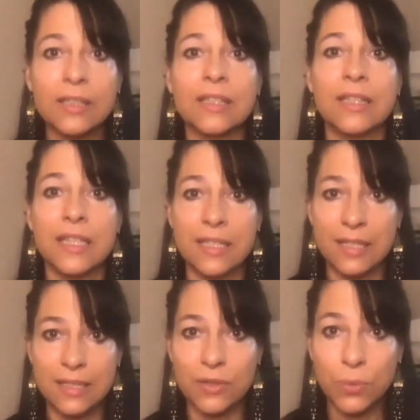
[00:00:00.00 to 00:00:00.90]

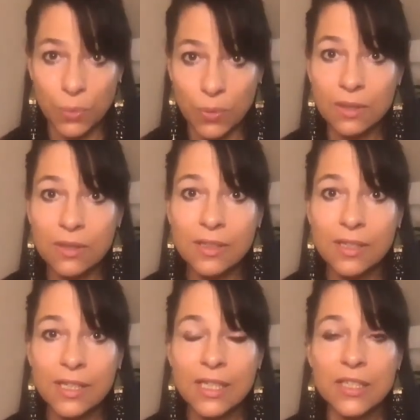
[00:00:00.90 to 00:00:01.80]
this tool
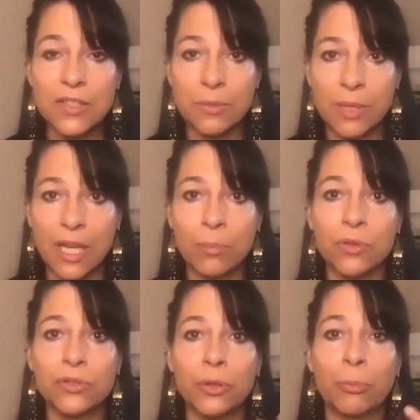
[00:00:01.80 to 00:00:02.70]
to be able
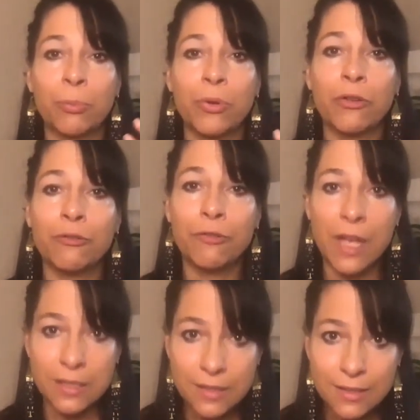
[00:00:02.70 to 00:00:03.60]
to
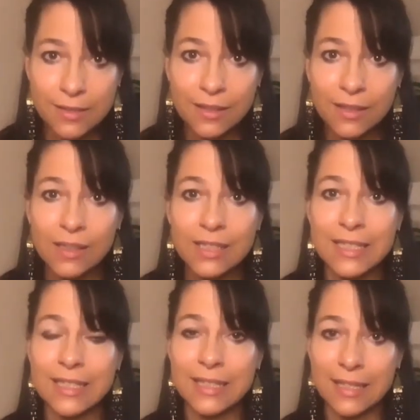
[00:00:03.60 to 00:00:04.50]
prevent
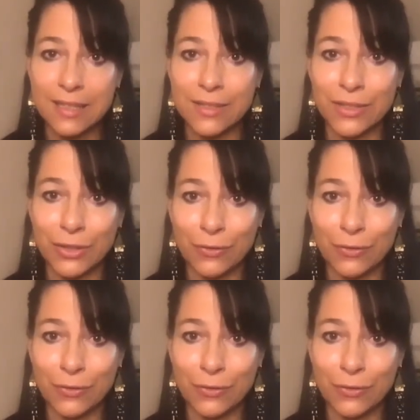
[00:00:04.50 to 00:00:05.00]
diseases in the